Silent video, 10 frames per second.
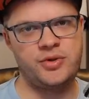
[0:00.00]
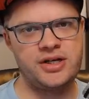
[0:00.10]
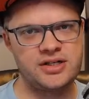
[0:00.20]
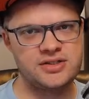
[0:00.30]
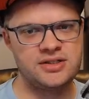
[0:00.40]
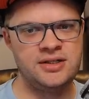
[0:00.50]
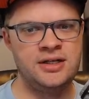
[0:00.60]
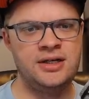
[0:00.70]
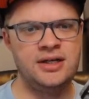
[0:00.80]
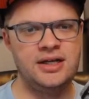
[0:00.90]
players,
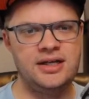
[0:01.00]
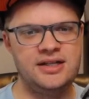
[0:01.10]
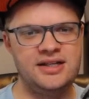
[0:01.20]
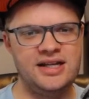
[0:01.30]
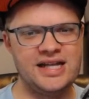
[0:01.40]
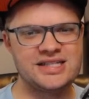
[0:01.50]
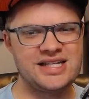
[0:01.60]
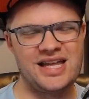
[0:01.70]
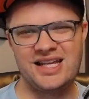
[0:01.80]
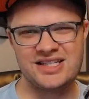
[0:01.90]
I
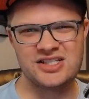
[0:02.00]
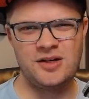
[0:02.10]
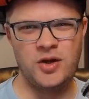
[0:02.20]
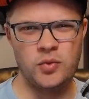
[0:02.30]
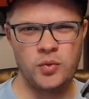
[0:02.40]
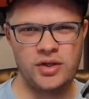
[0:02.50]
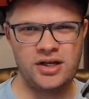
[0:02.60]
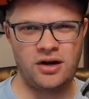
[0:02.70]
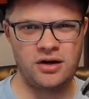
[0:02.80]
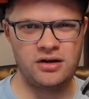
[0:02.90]
think that's going to make it really
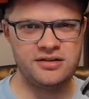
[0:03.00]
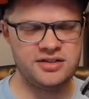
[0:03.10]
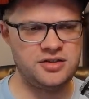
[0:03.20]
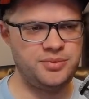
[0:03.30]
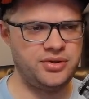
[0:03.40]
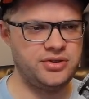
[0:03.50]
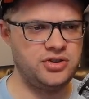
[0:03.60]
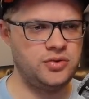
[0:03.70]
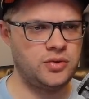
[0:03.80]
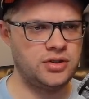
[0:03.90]
hard to build a
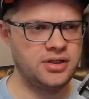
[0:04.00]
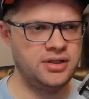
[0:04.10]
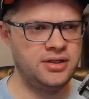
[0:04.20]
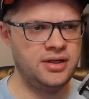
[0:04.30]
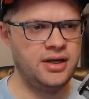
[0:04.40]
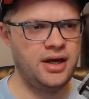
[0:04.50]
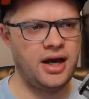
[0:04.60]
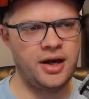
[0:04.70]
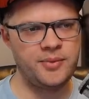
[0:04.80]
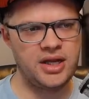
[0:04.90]
new org.
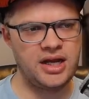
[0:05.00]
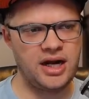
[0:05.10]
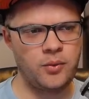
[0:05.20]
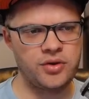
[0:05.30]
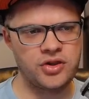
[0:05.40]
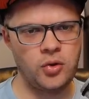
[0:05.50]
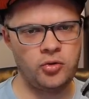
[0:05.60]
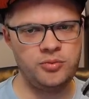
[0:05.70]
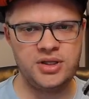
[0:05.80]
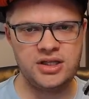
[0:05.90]
And I want the goal
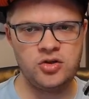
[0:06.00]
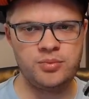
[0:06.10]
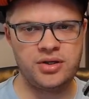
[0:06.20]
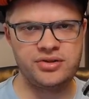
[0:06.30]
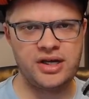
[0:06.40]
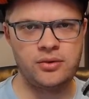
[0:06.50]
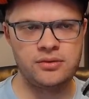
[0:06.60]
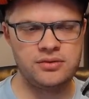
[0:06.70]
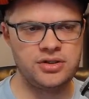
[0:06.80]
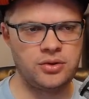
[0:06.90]
to be that you build out,
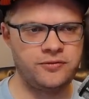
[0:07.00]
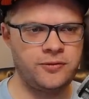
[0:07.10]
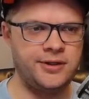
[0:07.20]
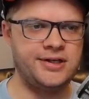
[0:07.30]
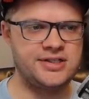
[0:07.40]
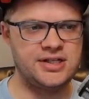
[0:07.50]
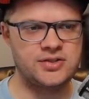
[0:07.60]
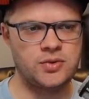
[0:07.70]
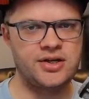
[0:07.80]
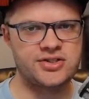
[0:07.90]
a full
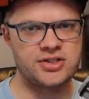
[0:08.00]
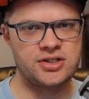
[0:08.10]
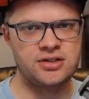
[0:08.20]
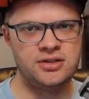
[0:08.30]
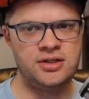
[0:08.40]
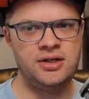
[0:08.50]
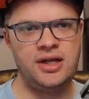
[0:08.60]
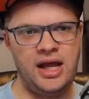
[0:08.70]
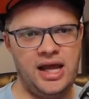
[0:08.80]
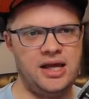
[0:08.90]
LCS roster
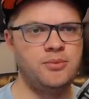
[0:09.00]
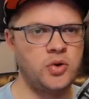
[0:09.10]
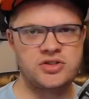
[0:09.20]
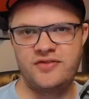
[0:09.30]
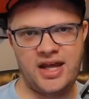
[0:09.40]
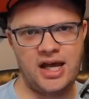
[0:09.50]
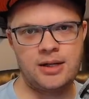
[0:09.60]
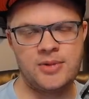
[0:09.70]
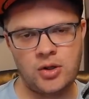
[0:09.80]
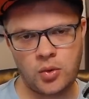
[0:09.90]
and most of
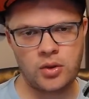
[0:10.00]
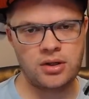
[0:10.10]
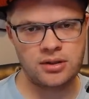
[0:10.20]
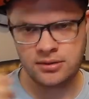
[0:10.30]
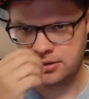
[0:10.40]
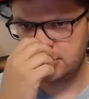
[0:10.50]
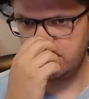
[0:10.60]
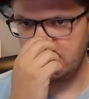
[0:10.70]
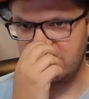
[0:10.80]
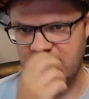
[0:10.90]
academy or
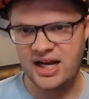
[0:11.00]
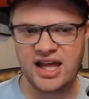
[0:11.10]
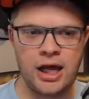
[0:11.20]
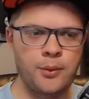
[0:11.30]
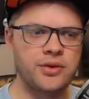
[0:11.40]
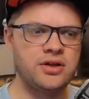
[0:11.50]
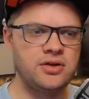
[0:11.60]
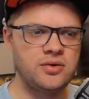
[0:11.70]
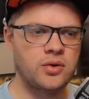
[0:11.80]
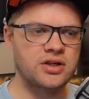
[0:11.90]
something like that. Like I want the
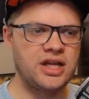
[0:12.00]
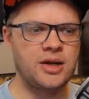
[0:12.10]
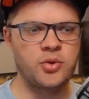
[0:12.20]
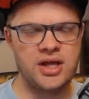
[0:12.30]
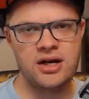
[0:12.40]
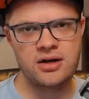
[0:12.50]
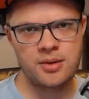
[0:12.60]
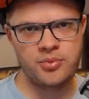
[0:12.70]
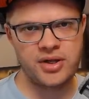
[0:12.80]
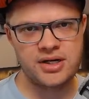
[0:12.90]
new org to end up with 8 or
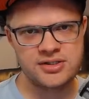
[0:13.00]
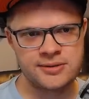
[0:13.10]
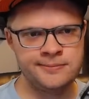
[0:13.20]
9 players.